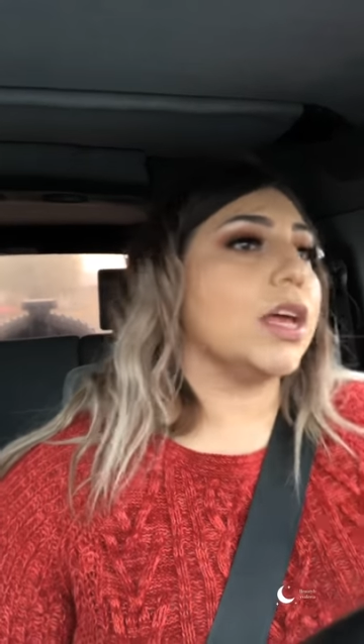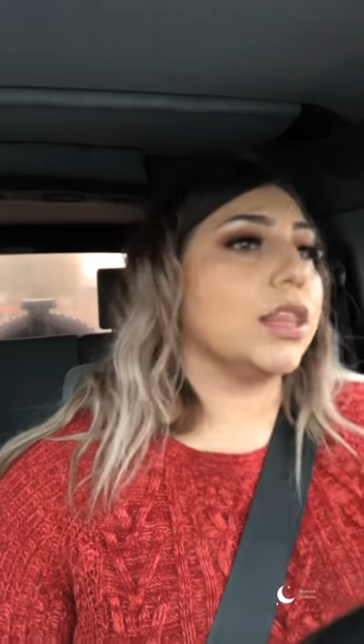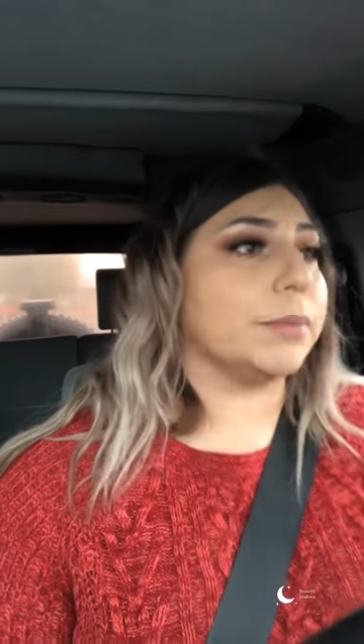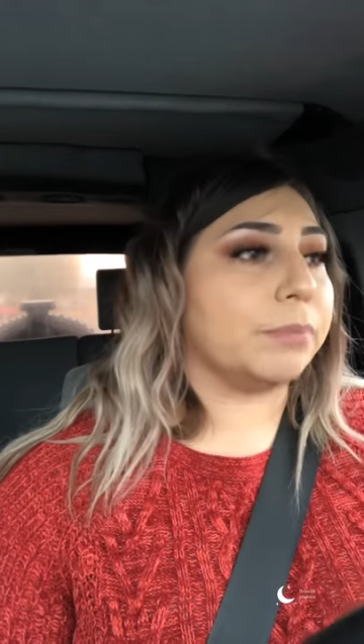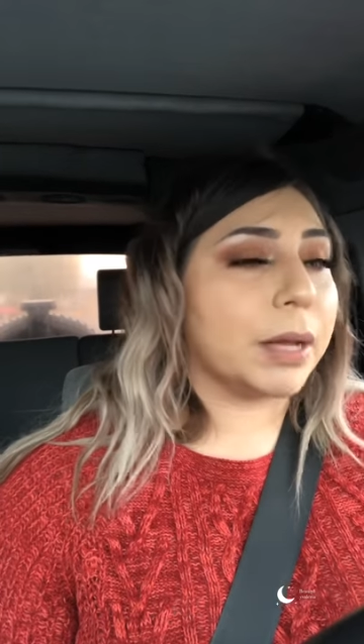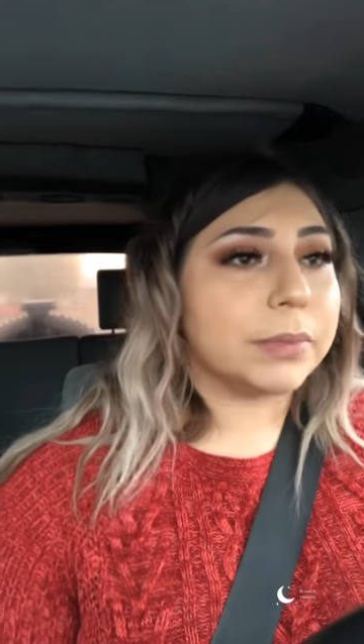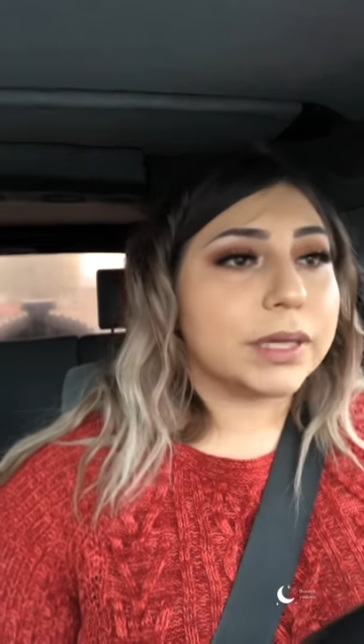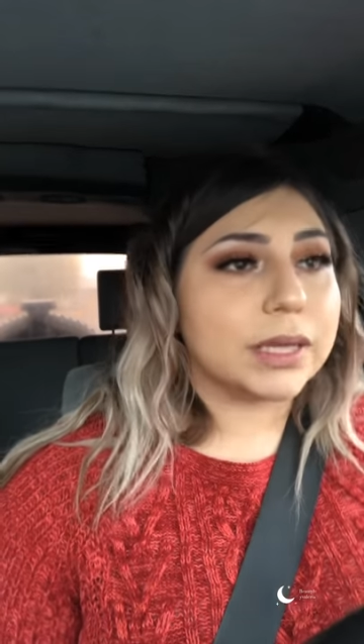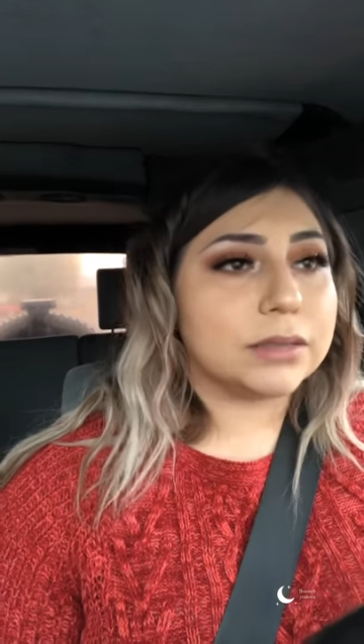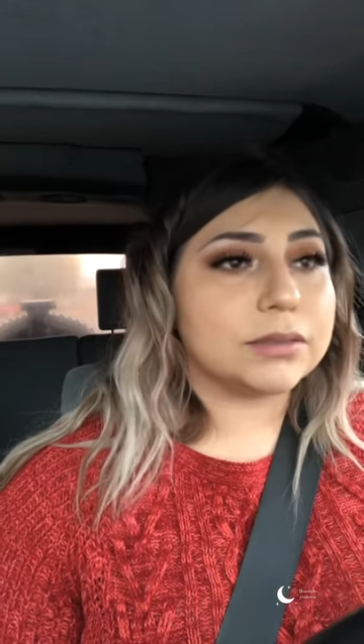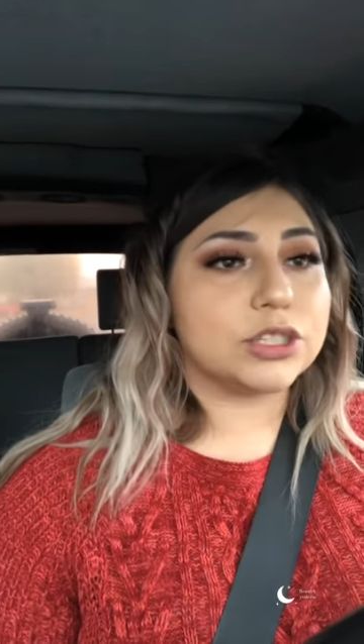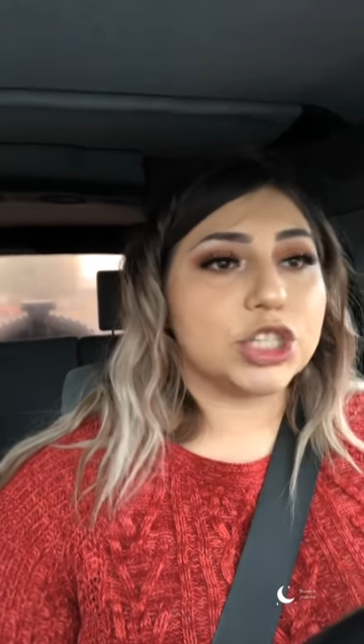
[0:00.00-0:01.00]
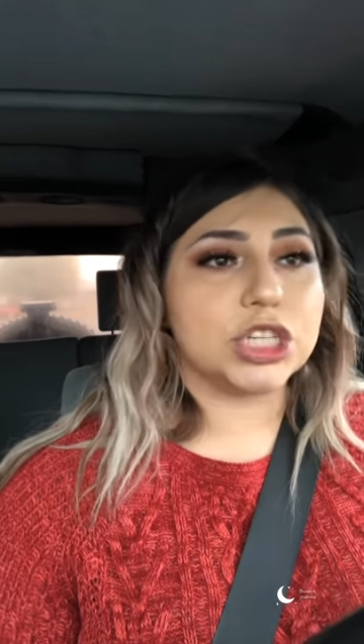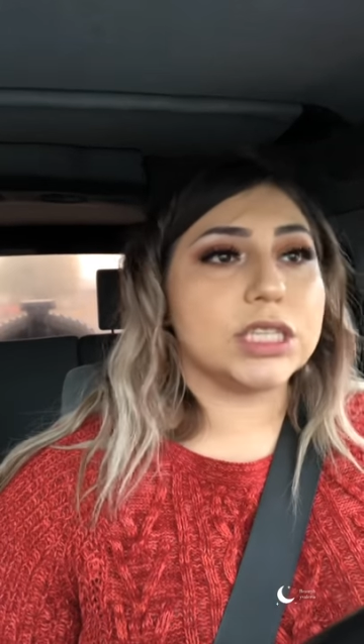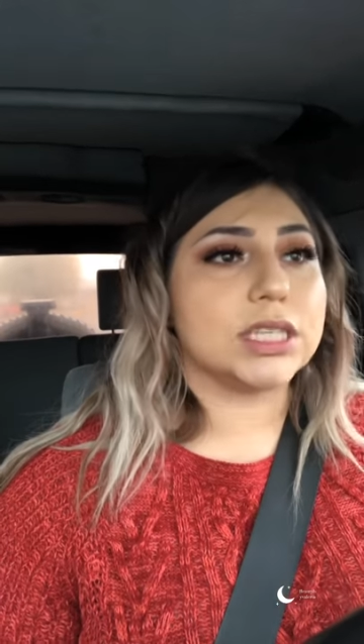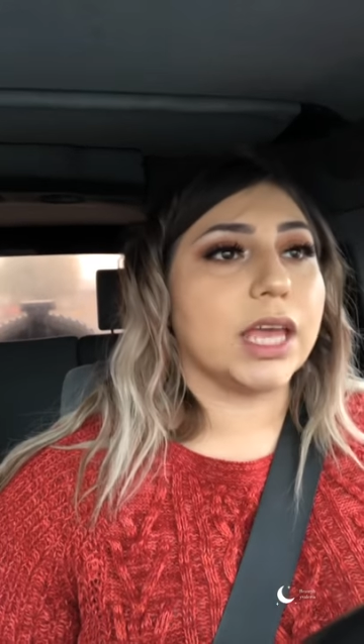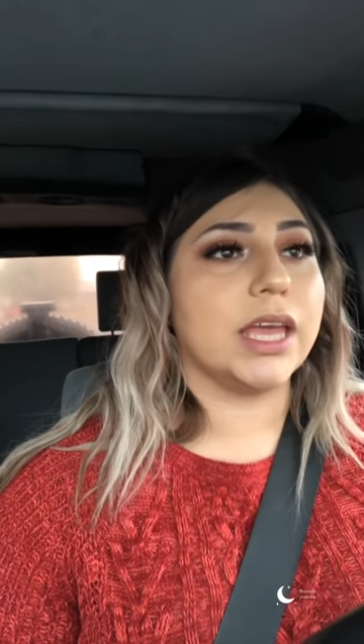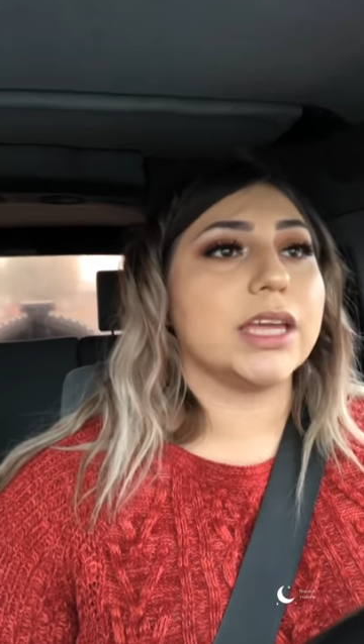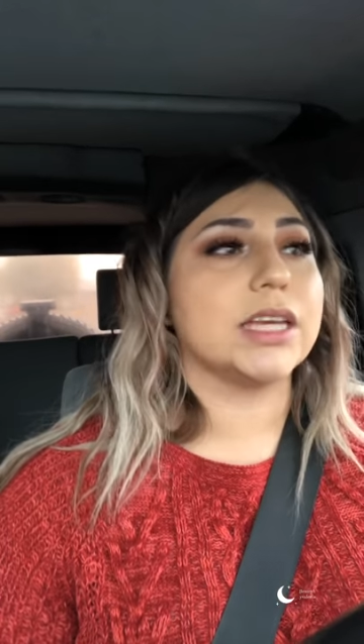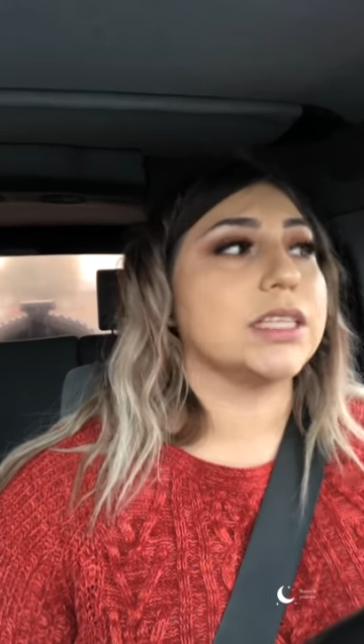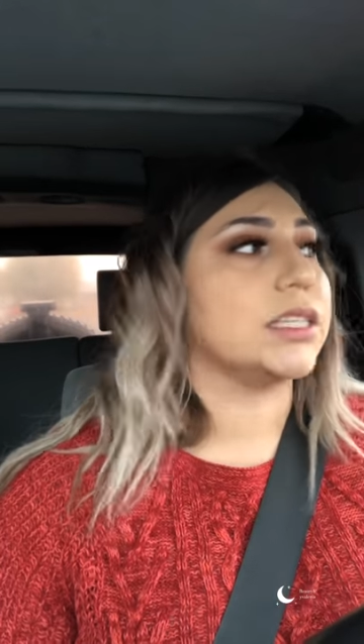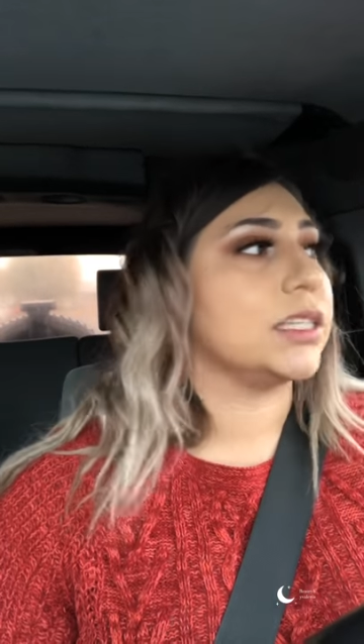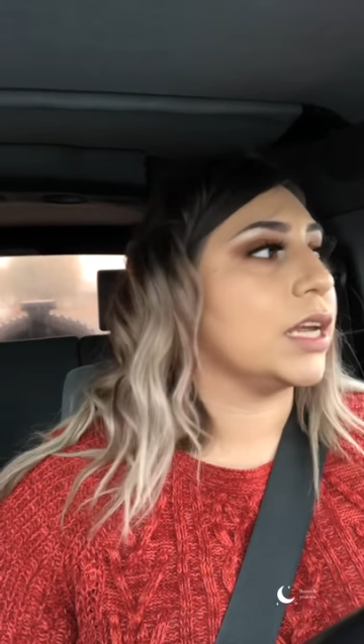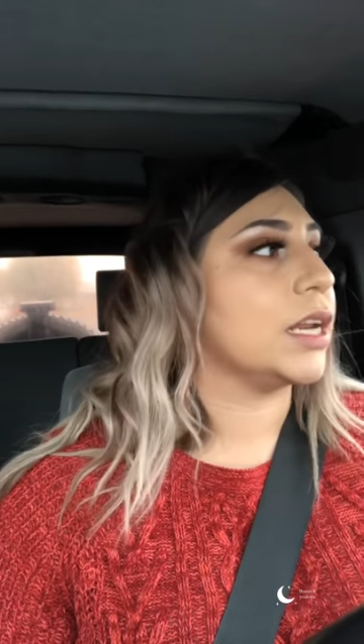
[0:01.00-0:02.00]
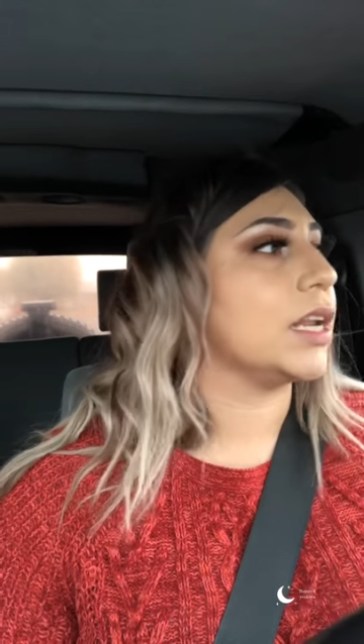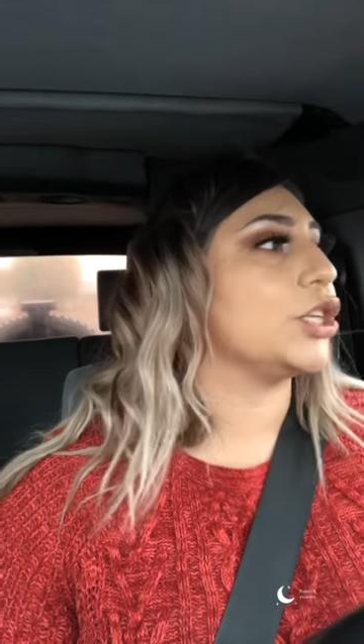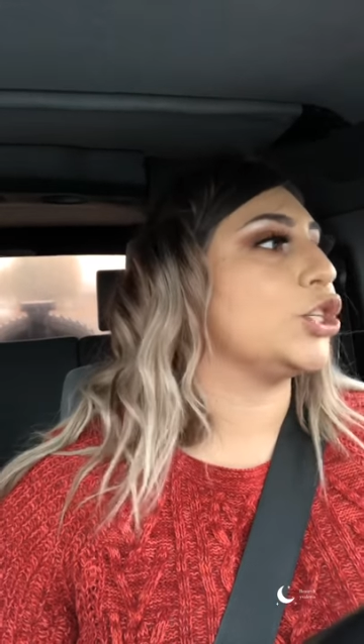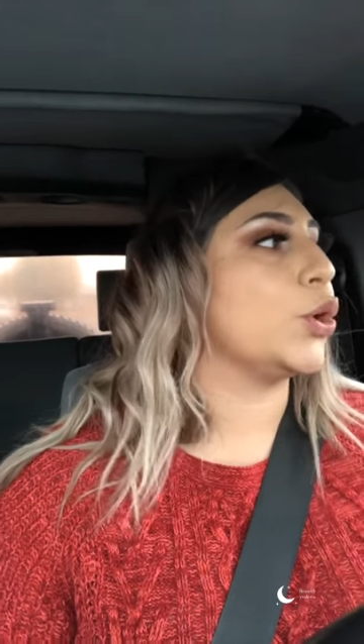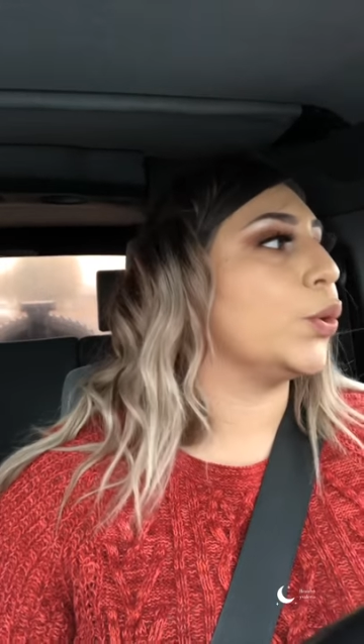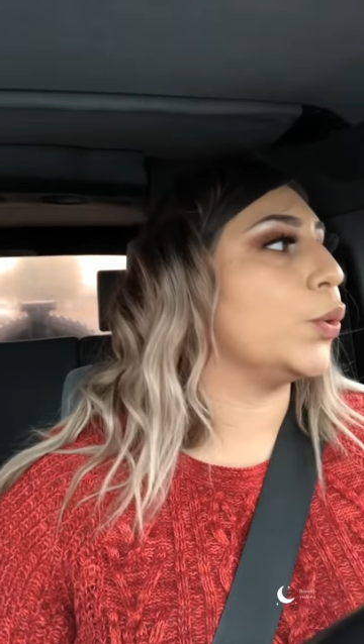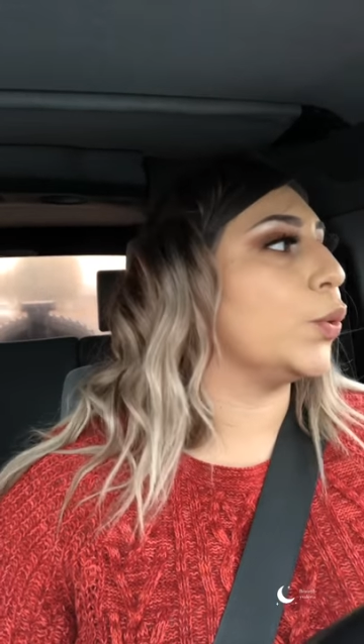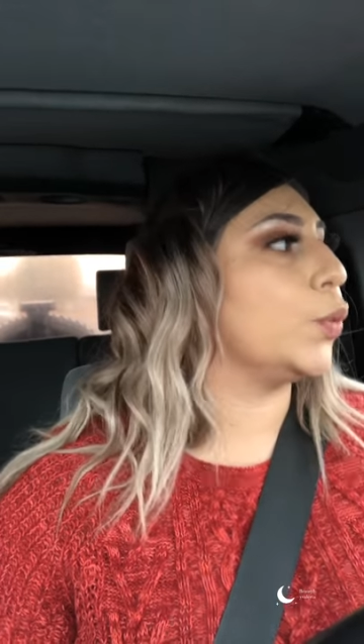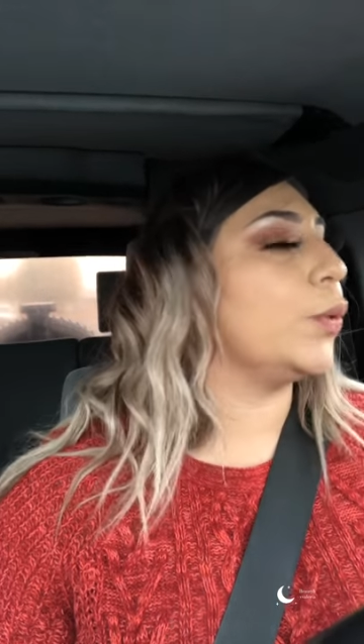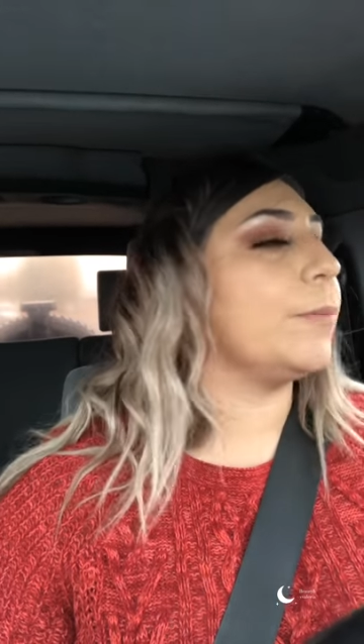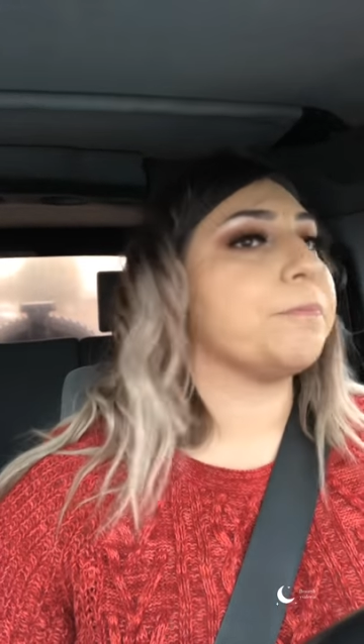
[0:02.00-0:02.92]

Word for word: The pumpkin cheesecake is done too.